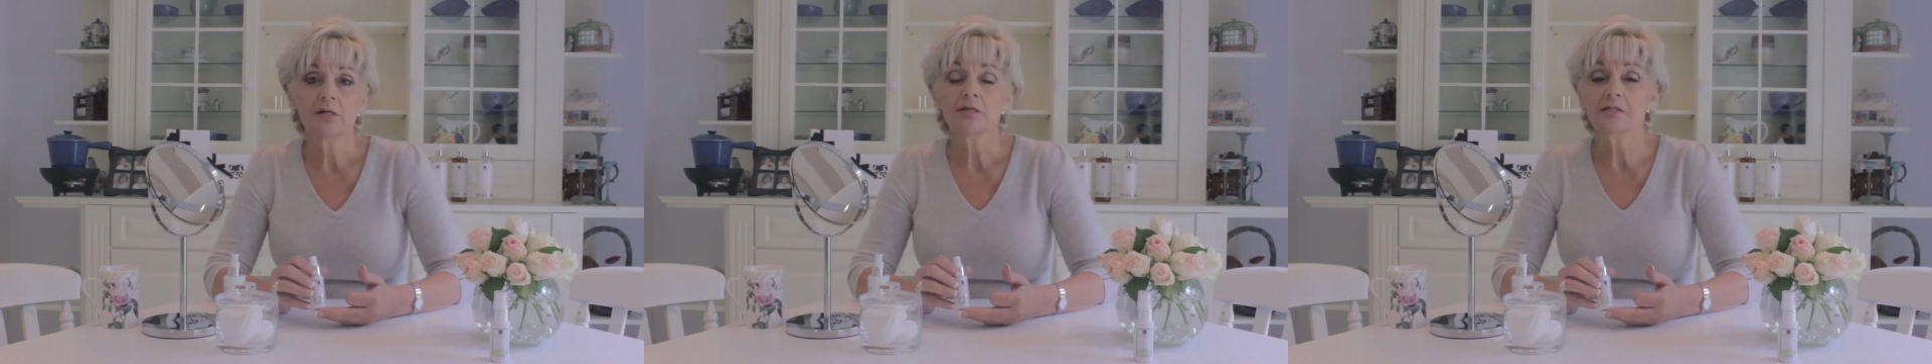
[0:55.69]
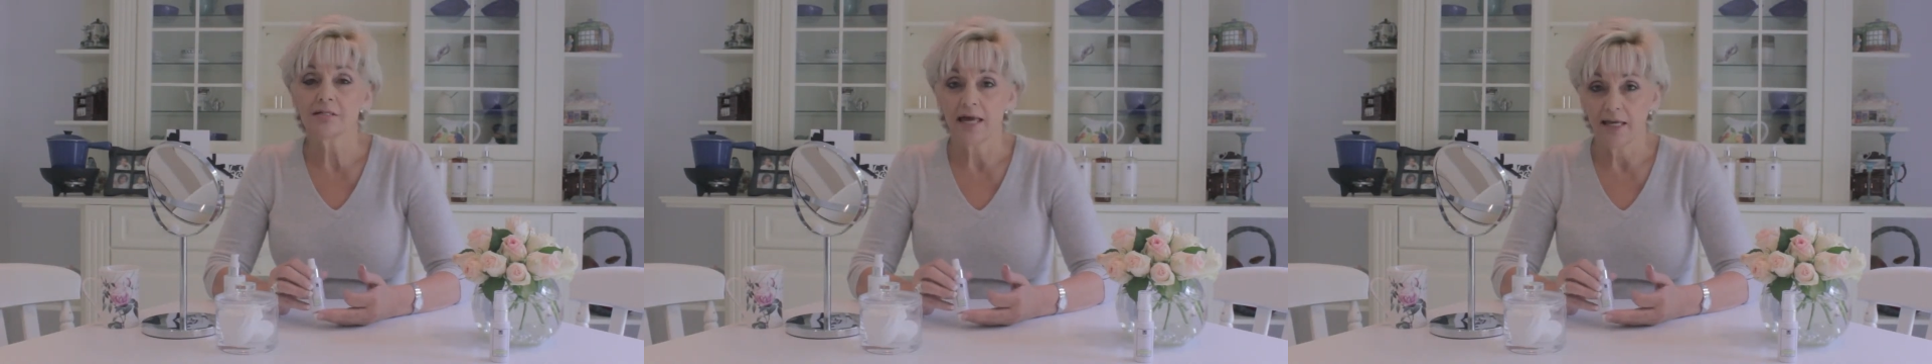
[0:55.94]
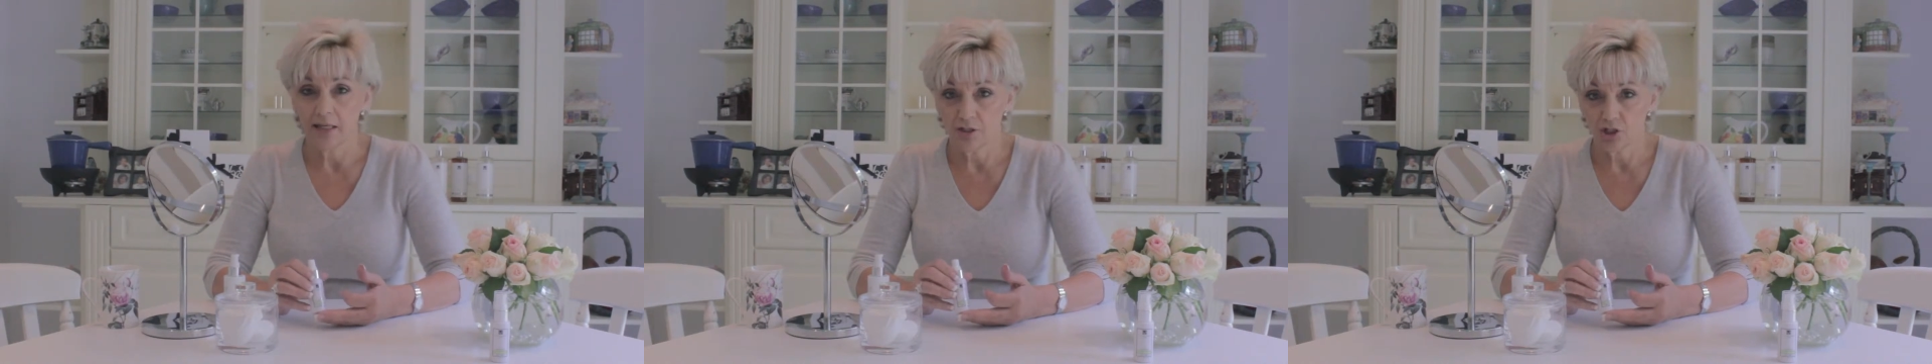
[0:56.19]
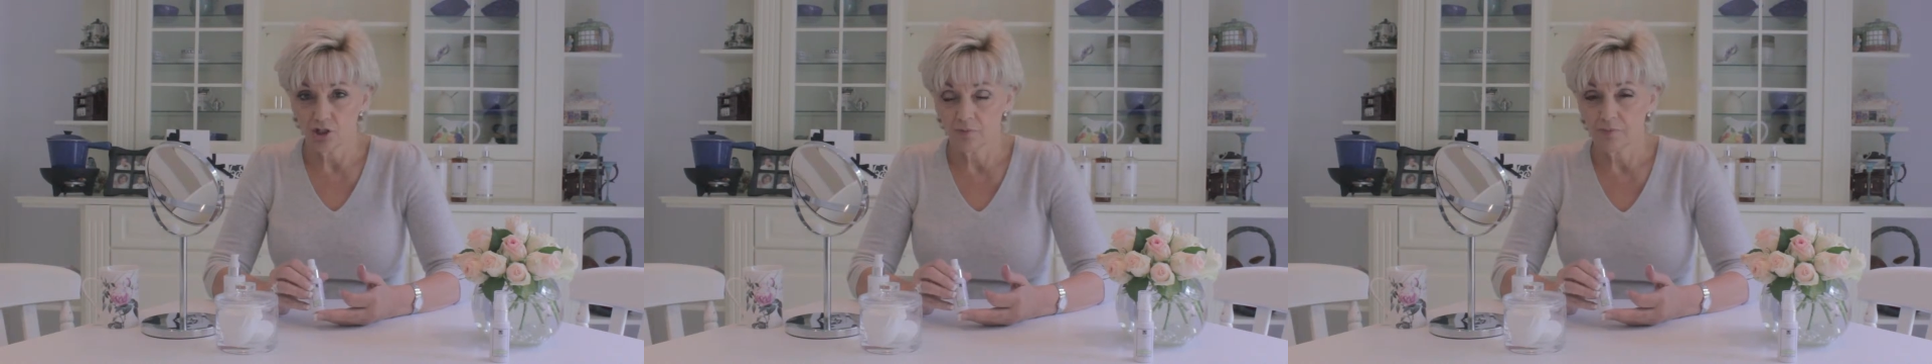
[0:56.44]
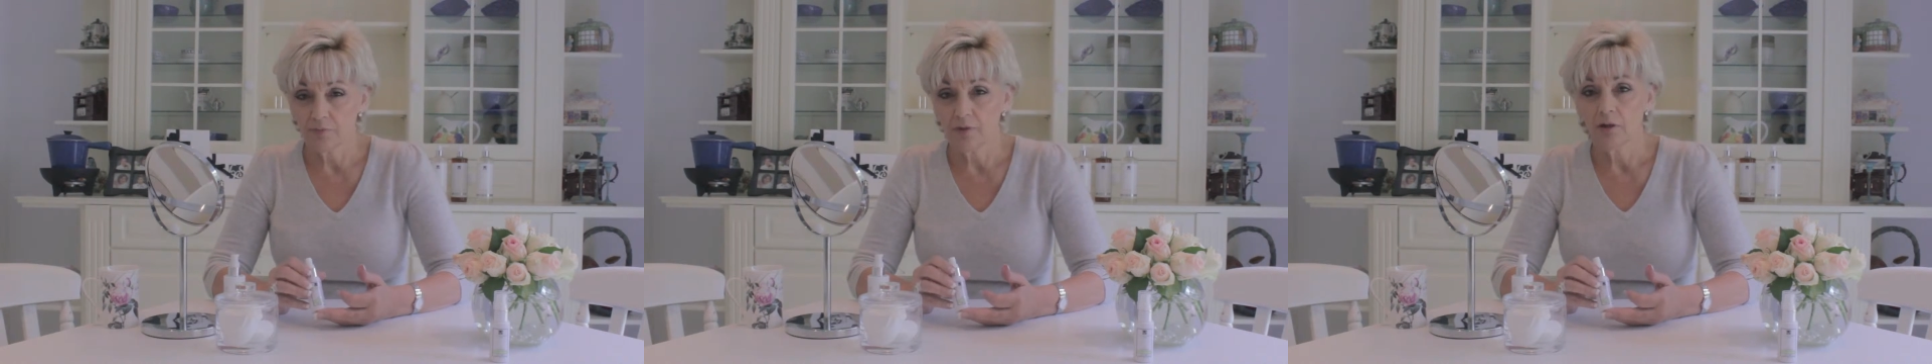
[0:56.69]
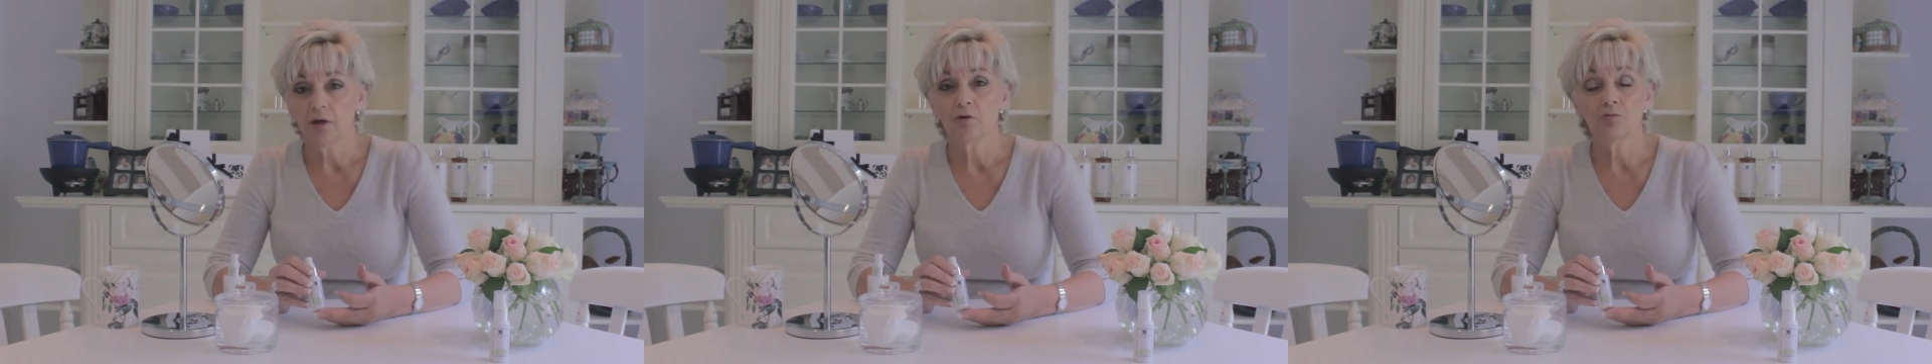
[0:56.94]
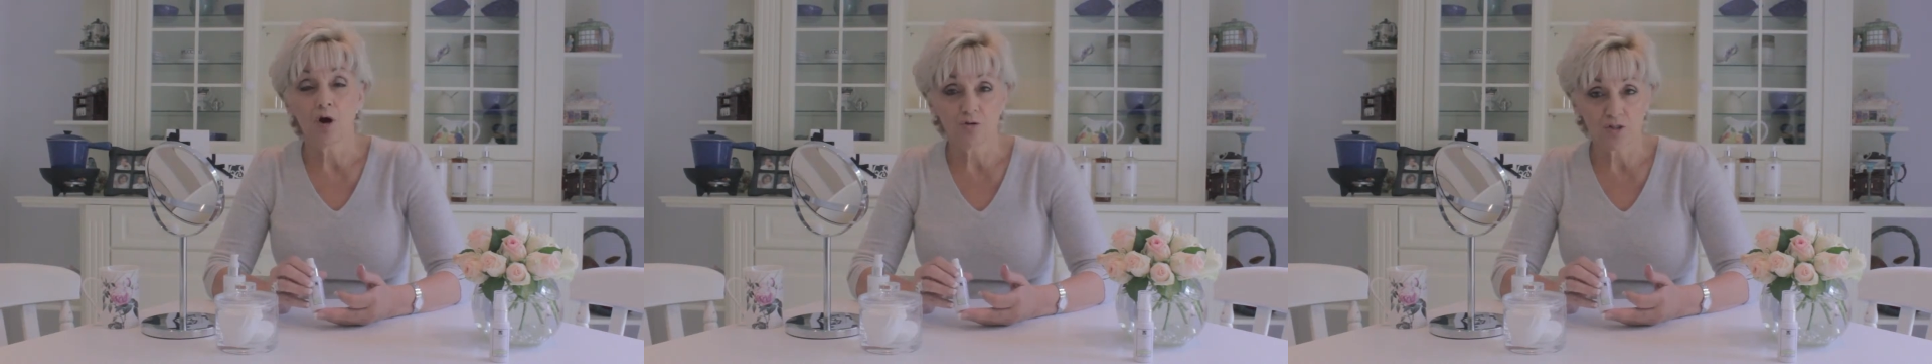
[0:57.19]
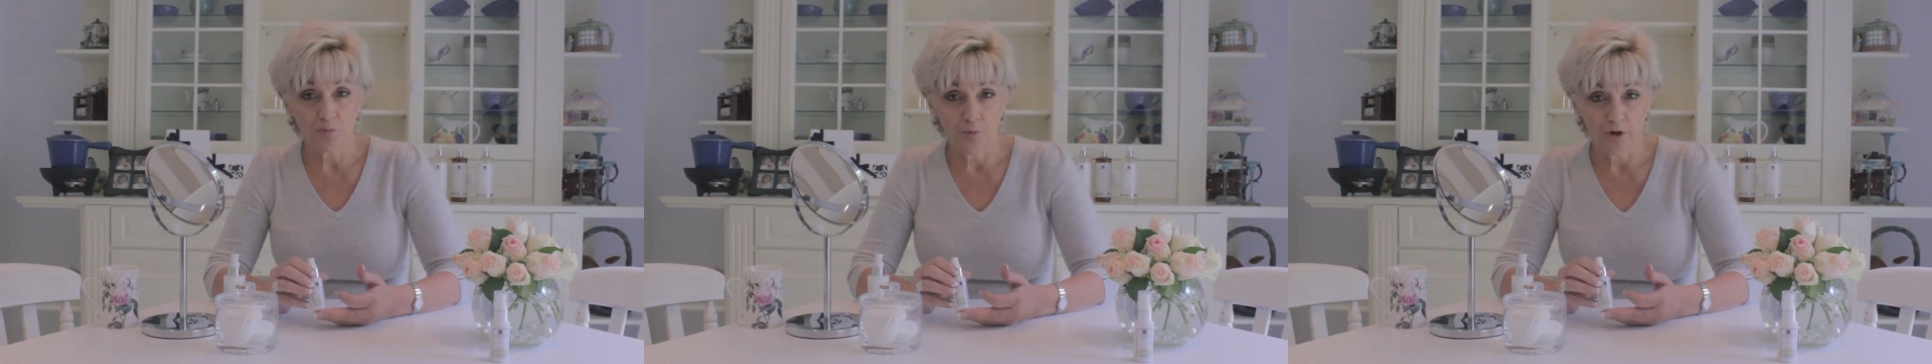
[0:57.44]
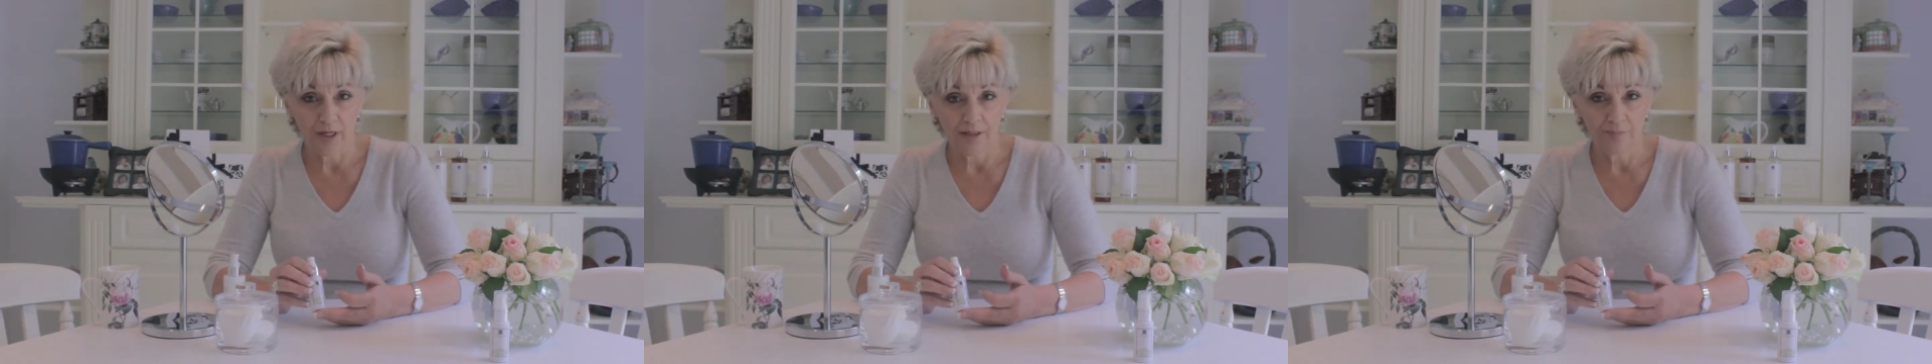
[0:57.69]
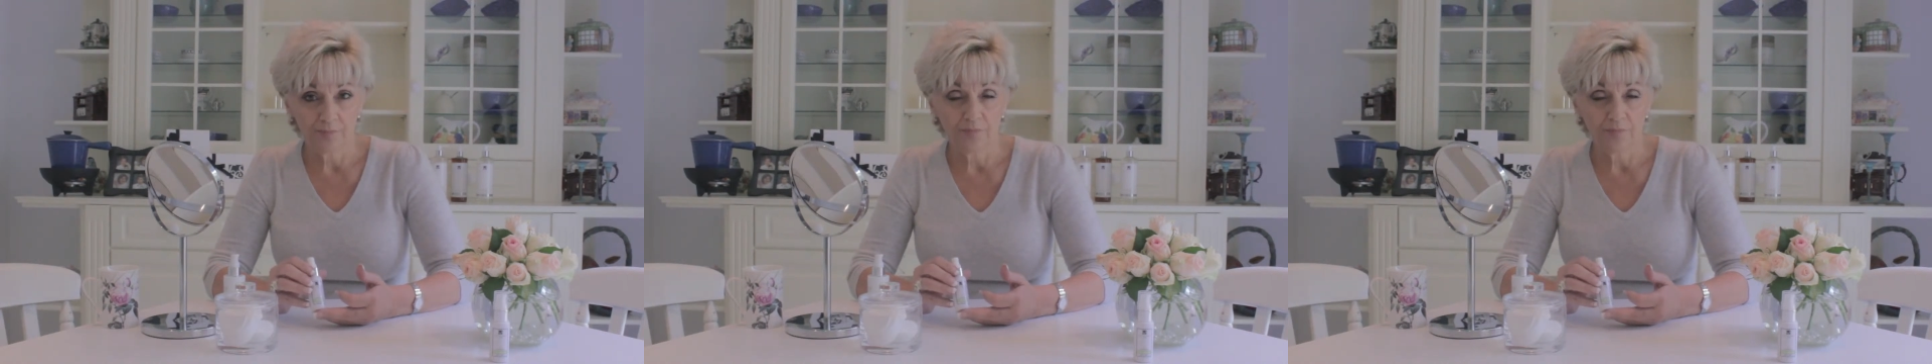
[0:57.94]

sage, rosemary,